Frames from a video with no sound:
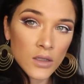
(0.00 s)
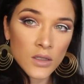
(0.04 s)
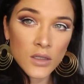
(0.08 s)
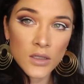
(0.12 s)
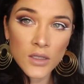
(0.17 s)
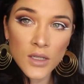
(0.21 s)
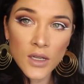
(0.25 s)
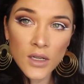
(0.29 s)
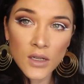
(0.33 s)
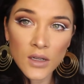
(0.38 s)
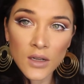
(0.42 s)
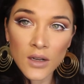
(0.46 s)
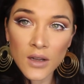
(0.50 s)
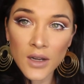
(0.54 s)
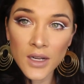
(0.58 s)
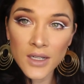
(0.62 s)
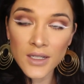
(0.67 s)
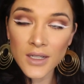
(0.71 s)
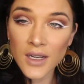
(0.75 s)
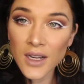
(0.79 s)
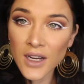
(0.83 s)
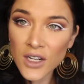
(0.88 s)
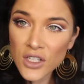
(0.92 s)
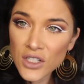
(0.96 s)
Does that
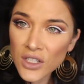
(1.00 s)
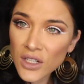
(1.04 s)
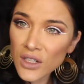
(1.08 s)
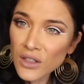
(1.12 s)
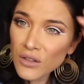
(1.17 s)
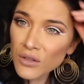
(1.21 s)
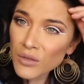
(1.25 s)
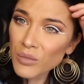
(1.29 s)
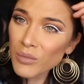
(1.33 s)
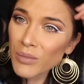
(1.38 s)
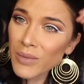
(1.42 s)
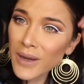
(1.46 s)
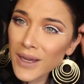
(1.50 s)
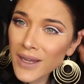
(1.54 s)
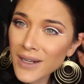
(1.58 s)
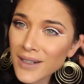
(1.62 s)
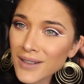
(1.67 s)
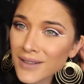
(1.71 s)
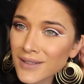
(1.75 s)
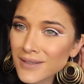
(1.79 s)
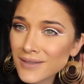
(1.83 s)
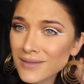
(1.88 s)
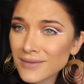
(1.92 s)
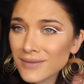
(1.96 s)
light actually look
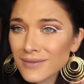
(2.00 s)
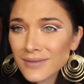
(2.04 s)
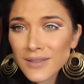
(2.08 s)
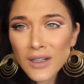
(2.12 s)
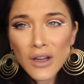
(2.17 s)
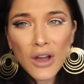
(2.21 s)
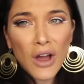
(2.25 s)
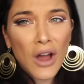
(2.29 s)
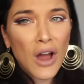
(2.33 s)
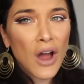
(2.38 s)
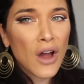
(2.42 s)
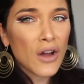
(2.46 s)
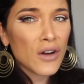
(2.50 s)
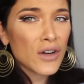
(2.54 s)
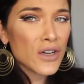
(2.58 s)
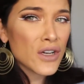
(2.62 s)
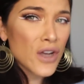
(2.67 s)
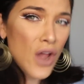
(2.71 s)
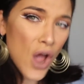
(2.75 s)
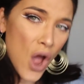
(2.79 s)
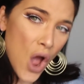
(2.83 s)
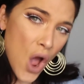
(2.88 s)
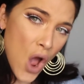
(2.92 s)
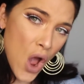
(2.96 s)
better. Oh
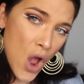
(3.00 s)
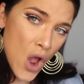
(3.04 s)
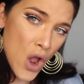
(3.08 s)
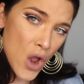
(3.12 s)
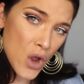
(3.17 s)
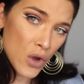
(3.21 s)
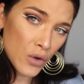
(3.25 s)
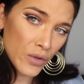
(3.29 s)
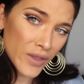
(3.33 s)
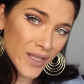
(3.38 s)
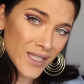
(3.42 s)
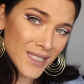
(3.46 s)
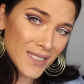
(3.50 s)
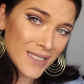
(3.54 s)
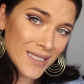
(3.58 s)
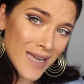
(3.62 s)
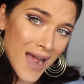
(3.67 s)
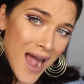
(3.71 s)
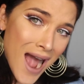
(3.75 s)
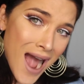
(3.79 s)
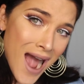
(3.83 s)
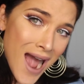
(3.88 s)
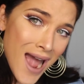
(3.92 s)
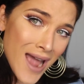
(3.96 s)
no, all this
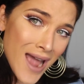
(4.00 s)
time.